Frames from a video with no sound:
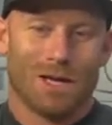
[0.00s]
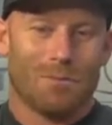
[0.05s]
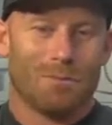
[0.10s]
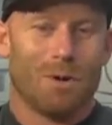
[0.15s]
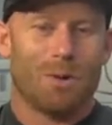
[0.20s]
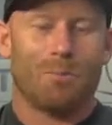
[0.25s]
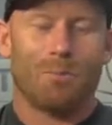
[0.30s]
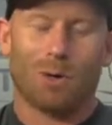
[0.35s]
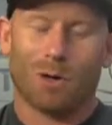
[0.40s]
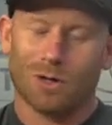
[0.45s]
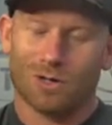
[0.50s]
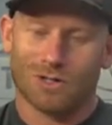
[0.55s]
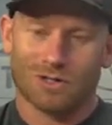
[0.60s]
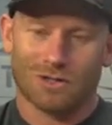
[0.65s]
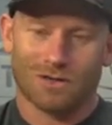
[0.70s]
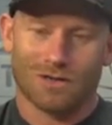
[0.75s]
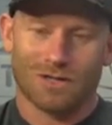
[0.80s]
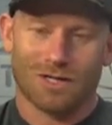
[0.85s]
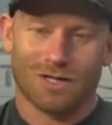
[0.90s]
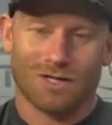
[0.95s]
But
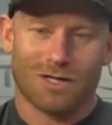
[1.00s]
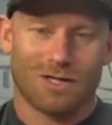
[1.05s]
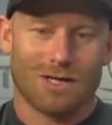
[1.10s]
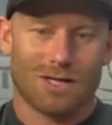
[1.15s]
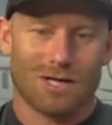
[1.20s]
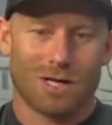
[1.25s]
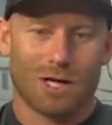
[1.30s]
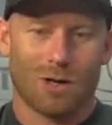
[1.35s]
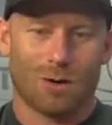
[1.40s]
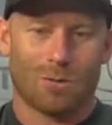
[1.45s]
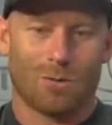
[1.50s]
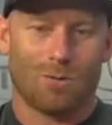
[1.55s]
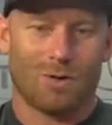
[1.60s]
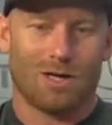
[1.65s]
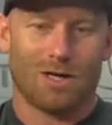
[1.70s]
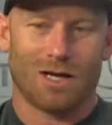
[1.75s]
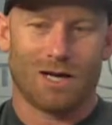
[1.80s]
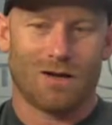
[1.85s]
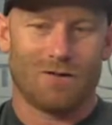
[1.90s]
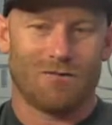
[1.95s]
personally, we
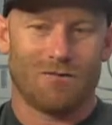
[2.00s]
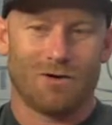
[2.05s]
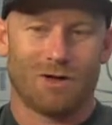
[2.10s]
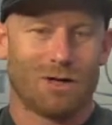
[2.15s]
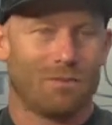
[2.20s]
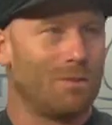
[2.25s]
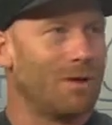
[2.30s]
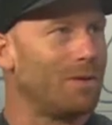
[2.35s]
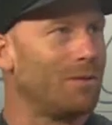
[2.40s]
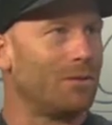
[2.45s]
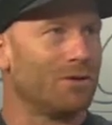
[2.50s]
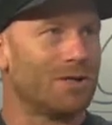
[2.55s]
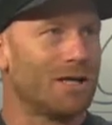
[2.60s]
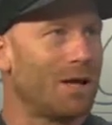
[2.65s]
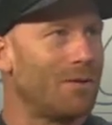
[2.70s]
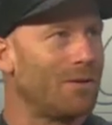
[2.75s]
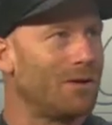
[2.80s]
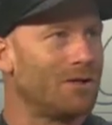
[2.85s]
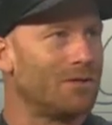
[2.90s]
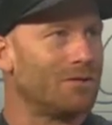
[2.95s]
got very minimal
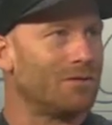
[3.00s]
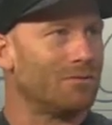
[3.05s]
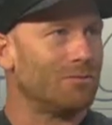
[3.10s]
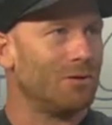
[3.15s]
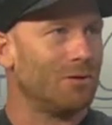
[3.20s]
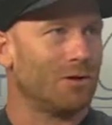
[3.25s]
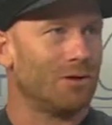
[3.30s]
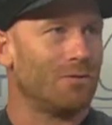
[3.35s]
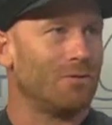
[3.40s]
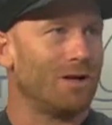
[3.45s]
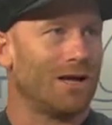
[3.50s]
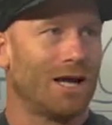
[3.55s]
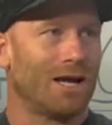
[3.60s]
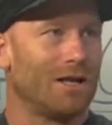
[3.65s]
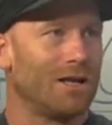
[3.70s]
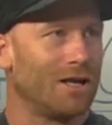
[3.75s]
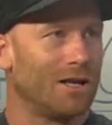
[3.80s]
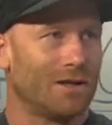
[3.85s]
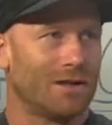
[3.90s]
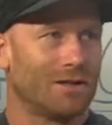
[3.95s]
damage. Really, we got
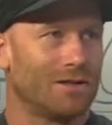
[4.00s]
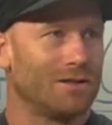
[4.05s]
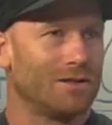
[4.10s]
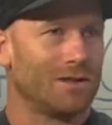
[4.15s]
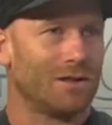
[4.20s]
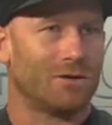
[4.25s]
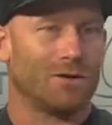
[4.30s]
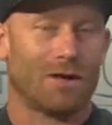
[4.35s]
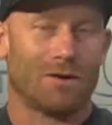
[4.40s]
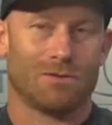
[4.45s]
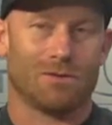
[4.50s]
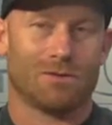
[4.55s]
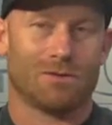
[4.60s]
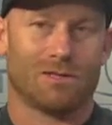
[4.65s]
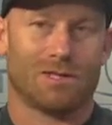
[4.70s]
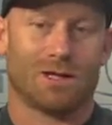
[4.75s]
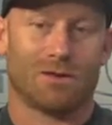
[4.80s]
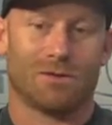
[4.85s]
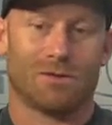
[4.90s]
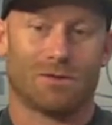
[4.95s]
nothing. So that
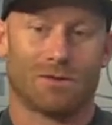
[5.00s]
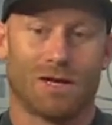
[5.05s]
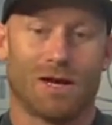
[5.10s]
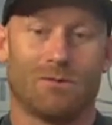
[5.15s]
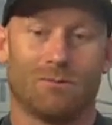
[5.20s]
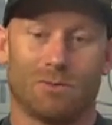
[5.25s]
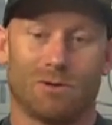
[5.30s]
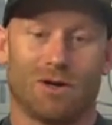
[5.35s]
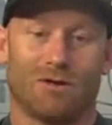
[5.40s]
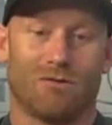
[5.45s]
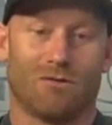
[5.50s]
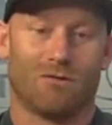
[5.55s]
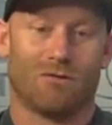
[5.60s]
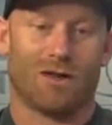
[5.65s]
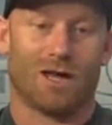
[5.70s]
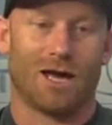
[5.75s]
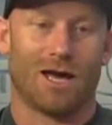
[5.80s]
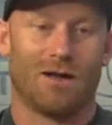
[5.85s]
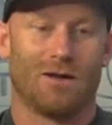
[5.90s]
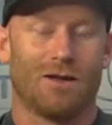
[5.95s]
was I'm grateful for
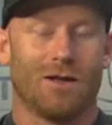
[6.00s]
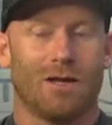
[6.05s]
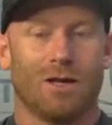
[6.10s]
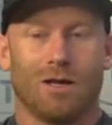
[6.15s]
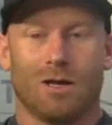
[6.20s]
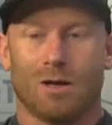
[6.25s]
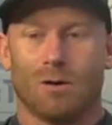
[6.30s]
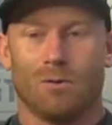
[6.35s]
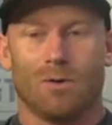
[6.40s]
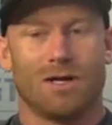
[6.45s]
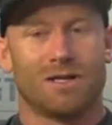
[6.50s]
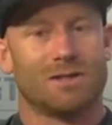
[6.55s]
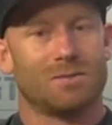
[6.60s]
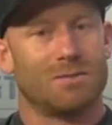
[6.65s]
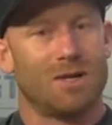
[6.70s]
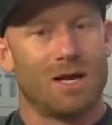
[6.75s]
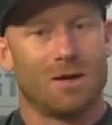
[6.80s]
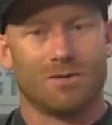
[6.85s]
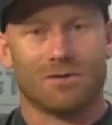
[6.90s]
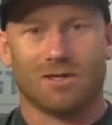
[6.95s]
that. We had some
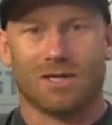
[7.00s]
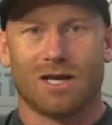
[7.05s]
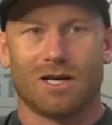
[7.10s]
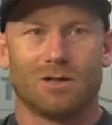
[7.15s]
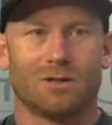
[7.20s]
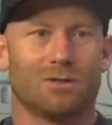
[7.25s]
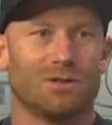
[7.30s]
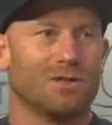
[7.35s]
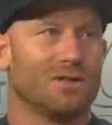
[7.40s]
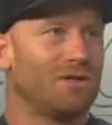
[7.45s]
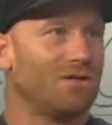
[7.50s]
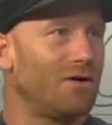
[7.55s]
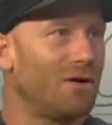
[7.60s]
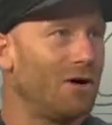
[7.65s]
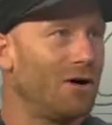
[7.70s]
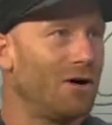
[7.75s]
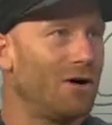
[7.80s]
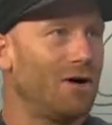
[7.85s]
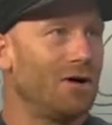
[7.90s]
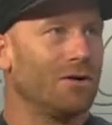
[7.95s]
neighbors that had trees
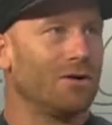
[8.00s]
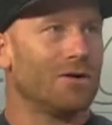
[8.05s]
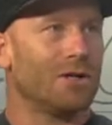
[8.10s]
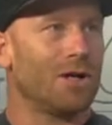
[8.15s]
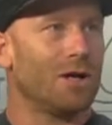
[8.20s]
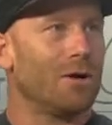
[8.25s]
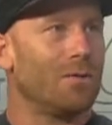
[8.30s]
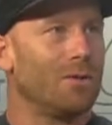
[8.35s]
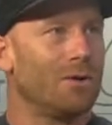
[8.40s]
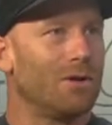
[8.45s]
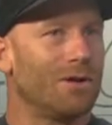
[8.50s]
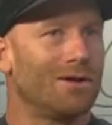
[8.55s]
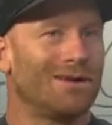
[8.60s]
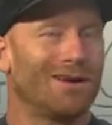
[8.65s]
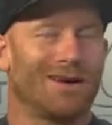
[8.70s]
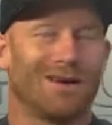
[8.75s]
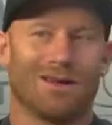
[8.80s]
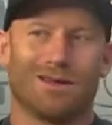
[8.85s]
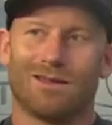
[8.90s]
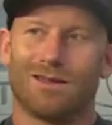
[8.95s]
fall, But
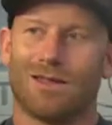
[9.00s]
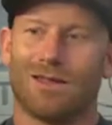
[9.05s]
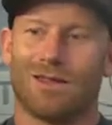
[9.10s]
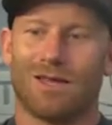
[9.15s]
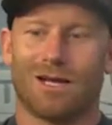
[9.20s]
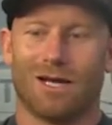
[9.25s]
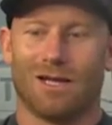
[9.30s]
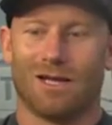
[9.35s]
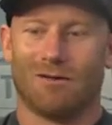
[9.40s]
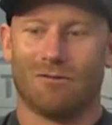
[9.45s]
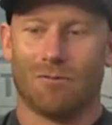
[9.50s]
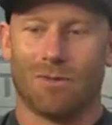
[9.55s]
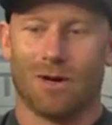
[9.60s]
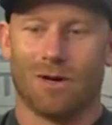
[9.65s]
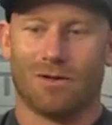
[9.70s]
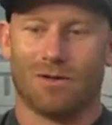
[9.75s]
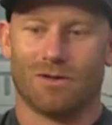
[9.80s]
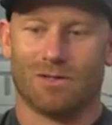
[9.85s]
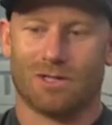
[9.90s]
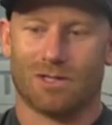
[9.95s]
the thing I love
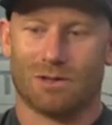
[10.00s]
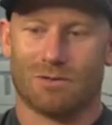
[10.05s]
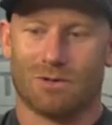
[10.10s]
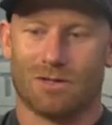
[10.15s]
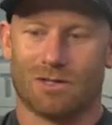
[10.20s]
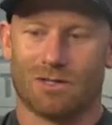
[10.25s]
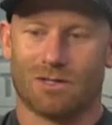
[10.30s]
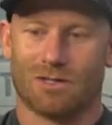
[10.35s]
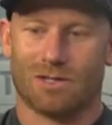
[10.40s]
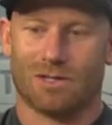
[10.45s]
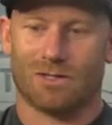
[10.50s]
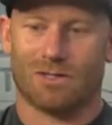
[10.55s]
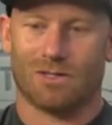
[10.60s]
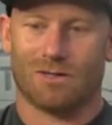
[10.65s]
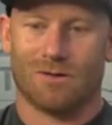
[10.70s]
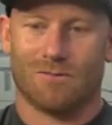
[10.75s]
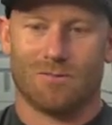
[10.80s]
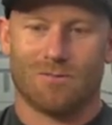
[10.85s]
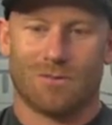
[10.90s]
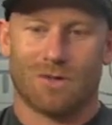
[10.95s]
about those situations is,
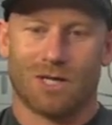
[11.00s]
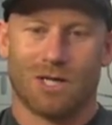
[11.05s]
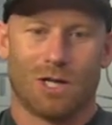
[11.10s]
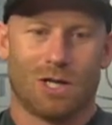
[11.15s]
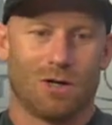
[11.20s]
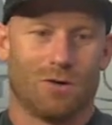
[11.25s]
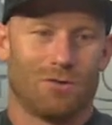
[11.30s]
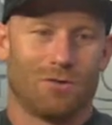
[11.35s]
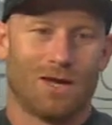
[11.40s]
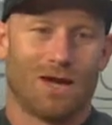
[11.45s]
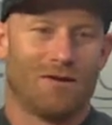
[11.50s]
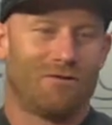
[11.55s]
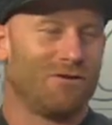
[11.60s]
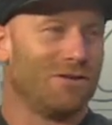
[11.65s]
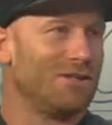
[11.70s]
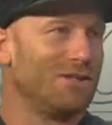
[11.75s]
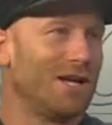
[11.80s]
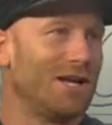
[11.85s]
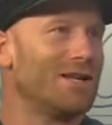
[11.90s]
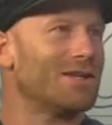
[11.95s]
every
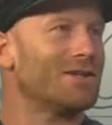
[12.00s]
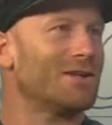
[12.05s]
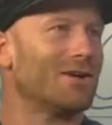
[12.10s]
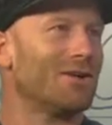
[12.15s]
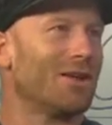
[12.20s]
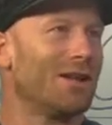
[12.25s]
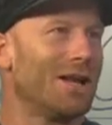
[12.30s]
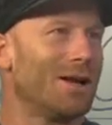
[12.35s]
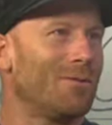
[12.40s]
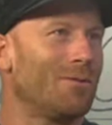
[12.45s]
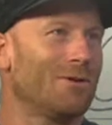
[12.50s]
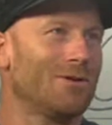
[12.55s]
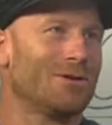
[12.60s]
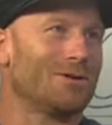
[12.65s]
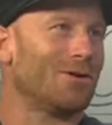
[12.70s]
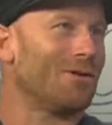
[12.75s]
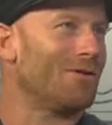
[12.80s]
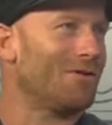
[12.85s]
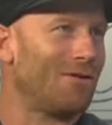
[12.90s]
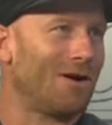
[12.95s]
chainsaw in the neighborhood
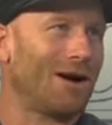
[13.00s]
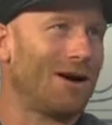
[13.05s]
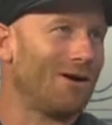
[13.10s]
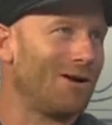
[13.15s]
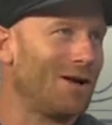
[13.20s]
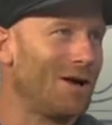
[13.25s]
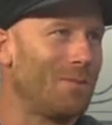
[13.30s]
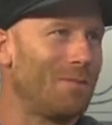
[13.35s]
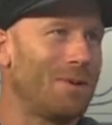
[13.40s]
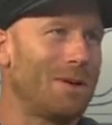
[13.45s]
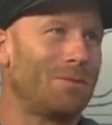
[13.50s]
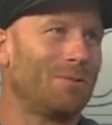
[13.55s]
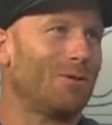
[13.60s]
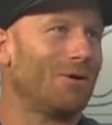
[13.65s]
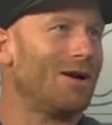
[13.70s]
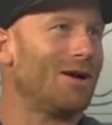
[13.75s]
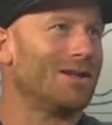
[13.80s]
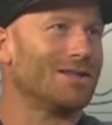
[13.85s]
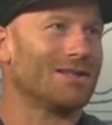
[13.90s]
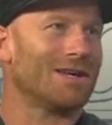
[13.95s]
started firing up. People
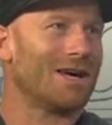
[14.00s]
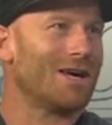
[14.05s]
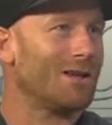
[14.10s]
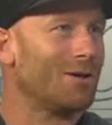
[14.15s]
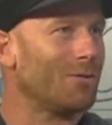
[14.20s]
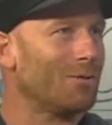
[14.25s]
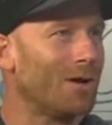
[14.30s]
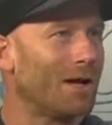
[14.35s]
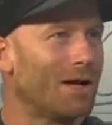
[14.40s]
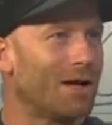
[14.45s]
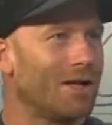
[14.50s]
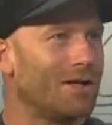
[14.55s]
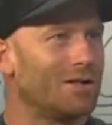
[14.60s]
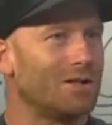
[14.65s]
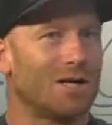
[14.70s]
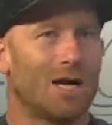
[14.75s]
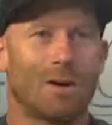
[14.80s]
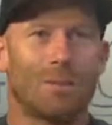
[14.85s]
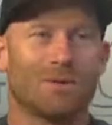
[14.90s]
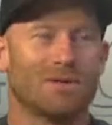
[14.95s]
were outside in the rain,
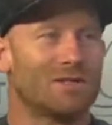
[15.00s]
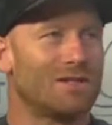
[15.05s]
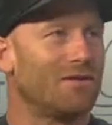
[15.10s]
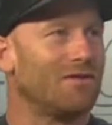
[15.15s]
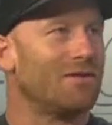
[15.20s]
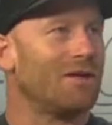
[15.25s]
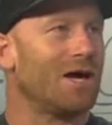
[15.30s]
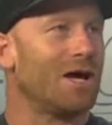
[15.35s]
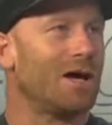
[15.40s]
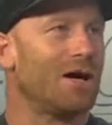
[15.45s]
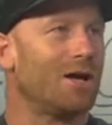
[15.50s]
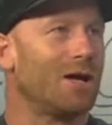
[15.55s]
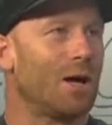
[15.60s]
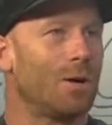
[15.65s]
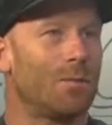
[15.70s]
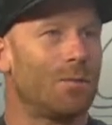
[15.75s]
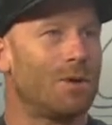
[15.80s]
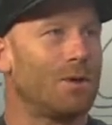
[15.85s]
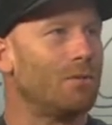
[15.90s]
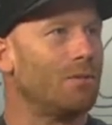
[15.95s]
chopping stuff down,
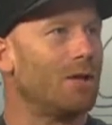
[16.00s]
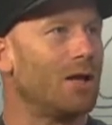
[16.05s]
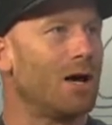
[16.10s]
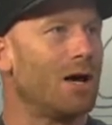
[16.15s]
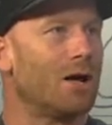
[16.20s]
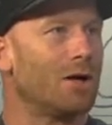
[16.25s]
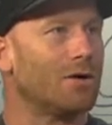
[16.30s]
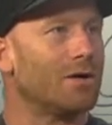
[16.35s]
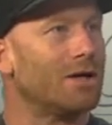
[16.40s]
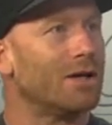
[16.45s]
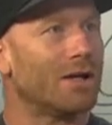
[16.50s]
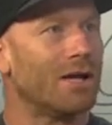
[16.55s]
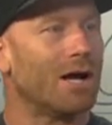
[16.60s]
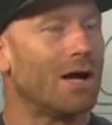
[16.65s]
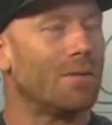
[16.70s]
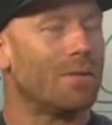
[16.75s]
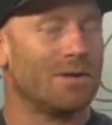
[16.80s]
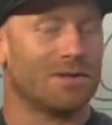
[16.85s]
helping people out, cleaning up.